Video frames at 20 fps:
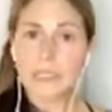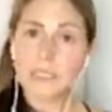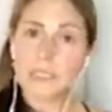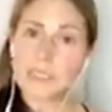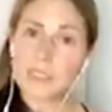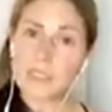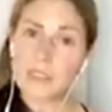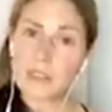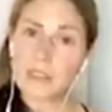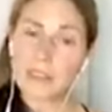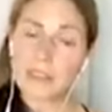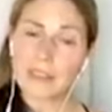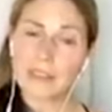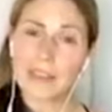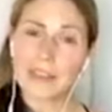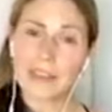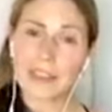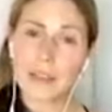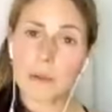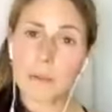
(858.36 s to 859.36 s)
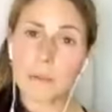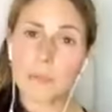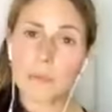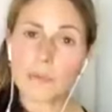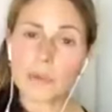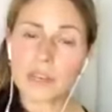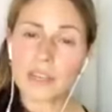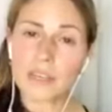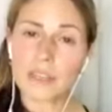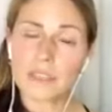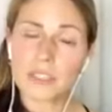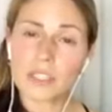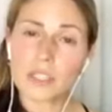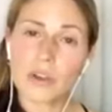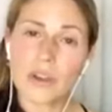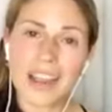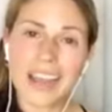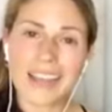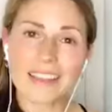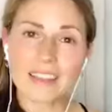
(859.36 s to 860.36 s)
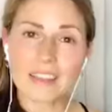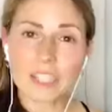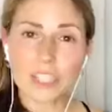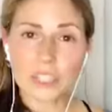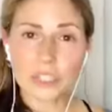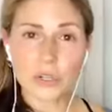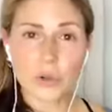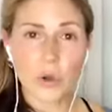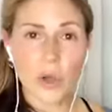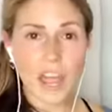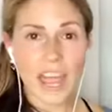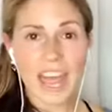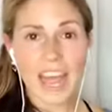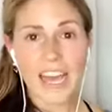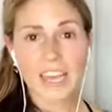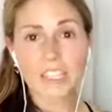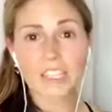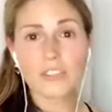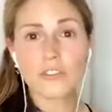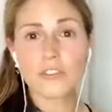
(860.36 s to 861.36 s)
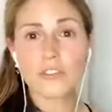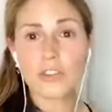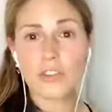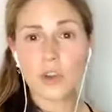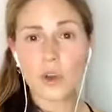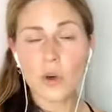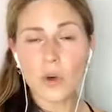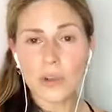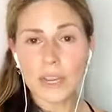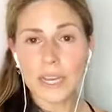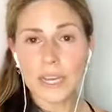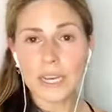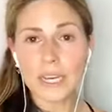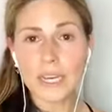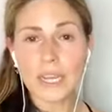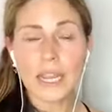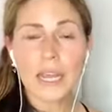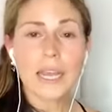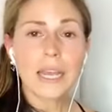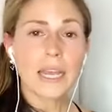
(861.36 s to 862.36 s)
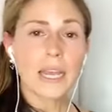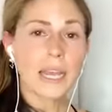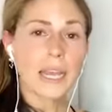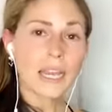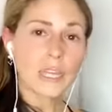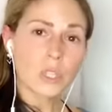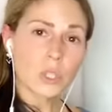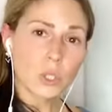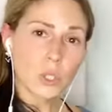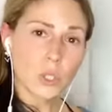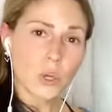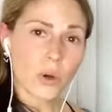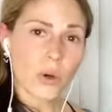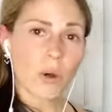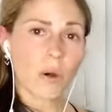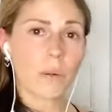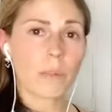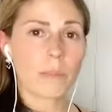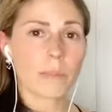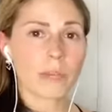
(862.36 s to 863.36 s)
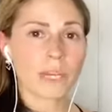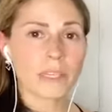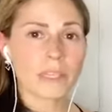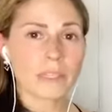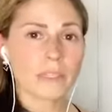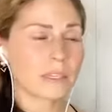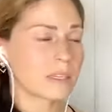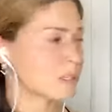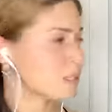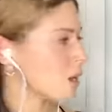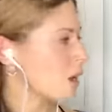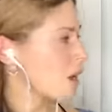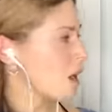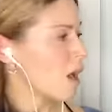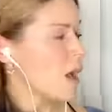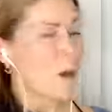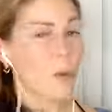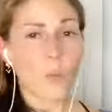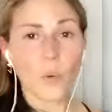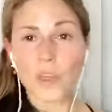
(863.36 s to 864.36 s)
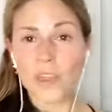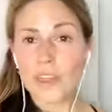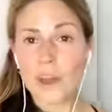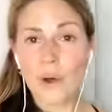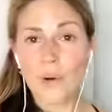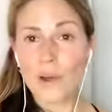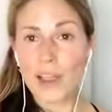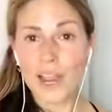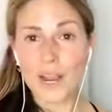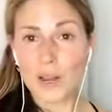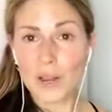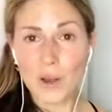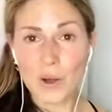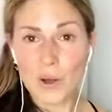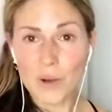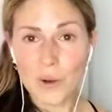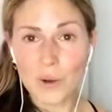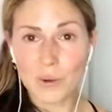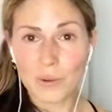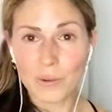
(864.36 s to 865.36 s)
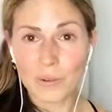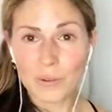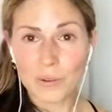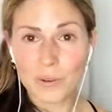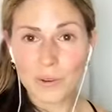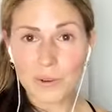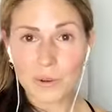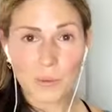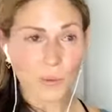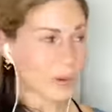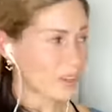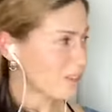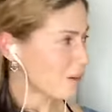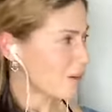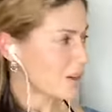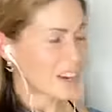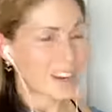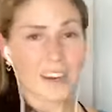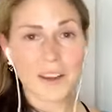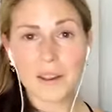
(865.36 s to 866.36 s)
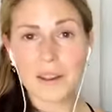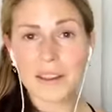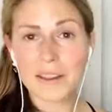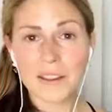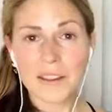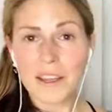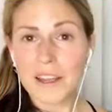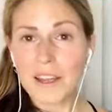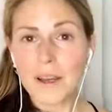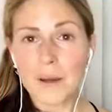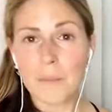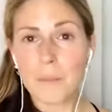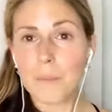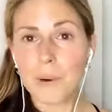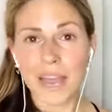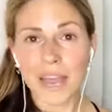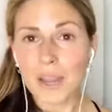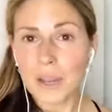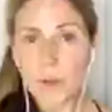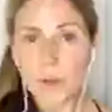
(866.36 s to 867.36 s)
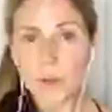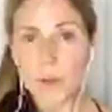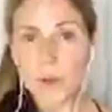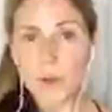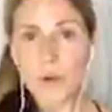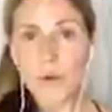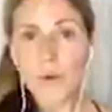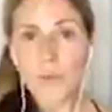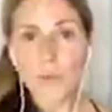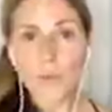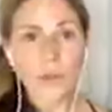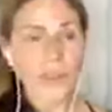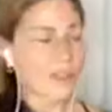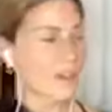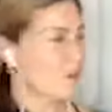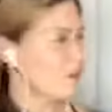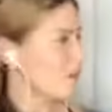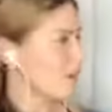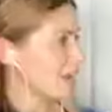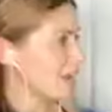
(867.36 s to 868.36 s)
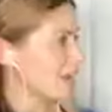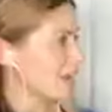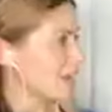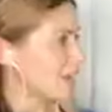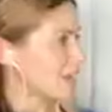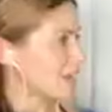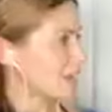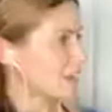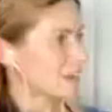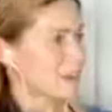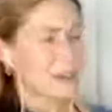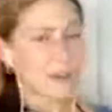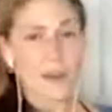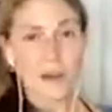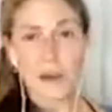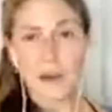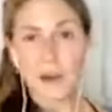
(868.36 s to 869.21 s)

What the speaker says: this is something that can bring some additional cash flowing into your own business without a loan, without any bank loan, without any